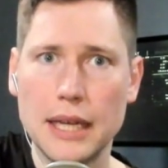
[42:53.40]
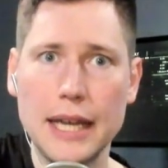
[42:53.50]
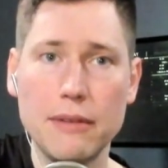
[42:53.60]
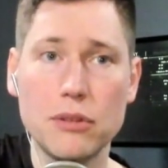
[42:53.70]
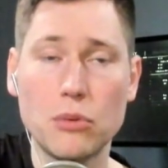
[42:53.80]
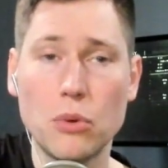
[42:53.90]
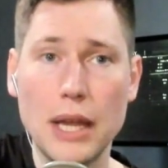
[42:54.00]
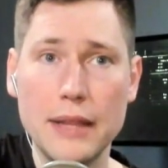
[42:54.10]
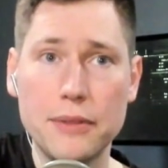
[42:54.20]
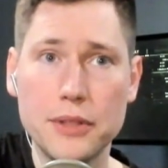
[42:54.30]
and I haven't
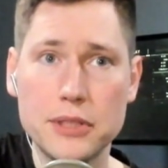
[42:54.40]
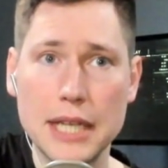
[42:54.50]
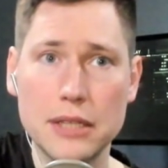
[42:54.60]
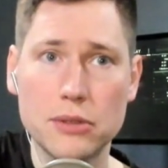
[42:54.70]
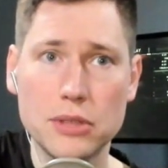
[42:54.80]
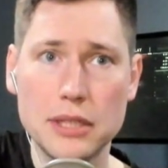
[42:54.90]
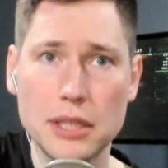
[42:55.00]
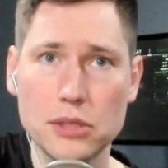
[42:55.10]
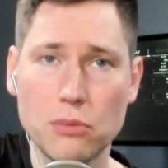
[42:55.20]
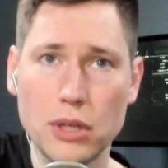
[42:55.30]
read the technical
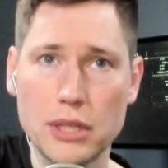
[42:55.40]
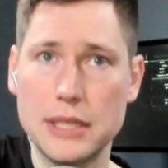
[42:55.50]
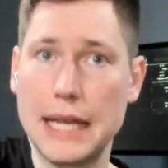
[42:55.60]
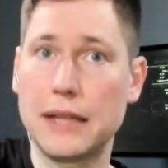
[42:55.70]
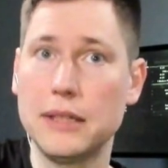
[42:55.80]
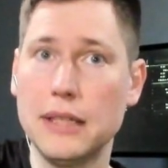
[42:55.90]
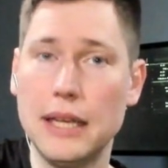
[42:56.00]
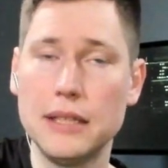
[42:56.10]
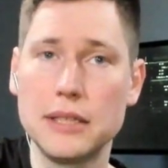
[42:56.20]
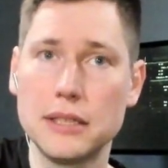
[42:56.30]
details of what
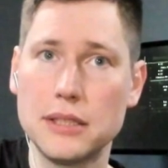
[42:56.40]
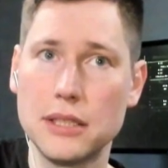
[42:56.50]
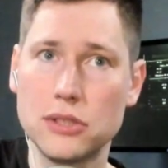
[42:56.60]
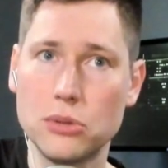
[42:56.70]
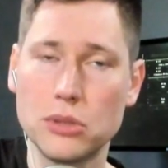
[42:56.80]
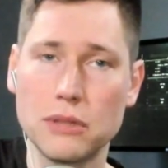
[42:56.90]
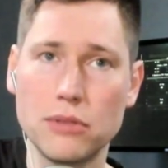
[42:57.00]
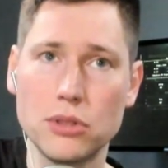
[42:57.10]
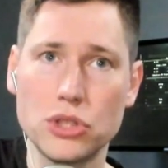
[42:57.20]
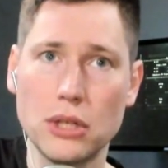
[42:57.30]
exactly AT and T is doing if
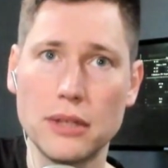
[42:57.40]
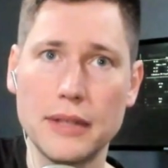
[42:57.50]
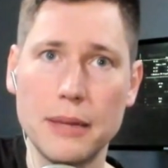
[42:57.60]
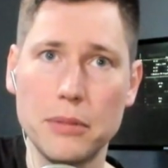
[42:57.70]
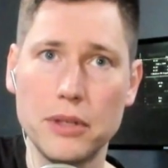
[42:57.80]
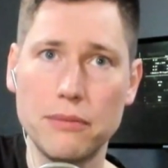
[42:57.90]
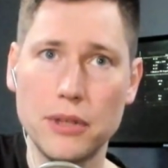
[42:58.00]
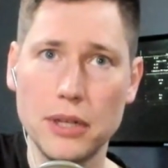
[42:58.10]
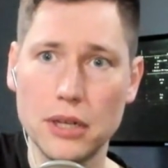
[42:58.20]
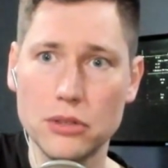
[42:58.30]
they're sharing that, but if
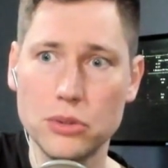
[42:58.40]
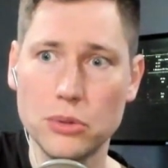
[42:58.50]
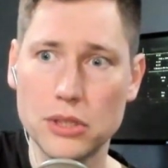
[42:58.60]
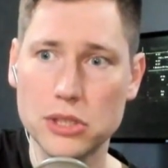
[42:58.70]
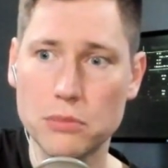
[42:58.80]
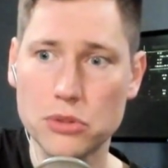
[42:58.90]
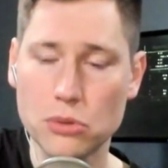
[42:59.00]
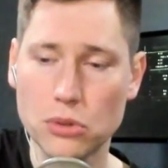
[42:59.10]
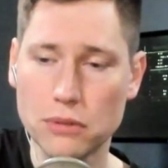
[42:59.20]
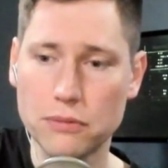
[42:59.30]
they are doing some
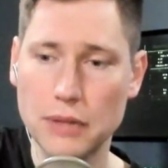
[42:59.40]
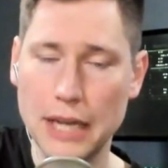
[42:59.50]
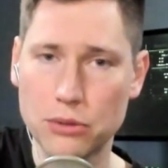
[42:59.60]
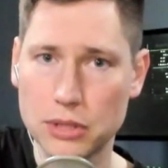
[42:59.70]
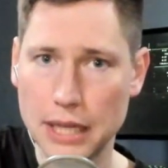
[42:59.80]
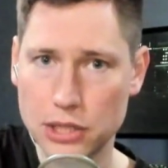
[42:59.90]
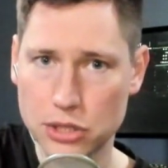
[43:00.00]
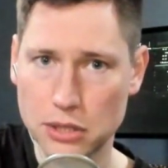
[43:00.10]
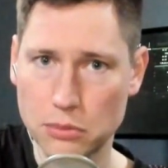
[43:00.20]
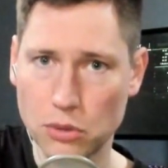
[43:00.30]
sort of
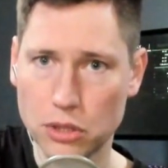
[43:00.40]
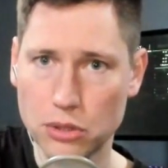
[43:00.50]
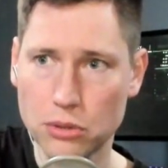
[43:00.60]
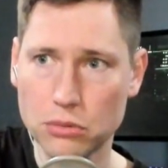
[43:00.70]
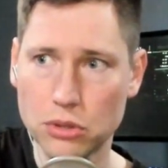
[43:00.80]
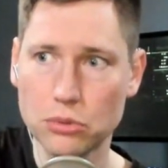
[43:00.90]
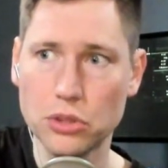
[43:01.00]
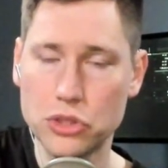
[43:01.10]
aggregation where you're you're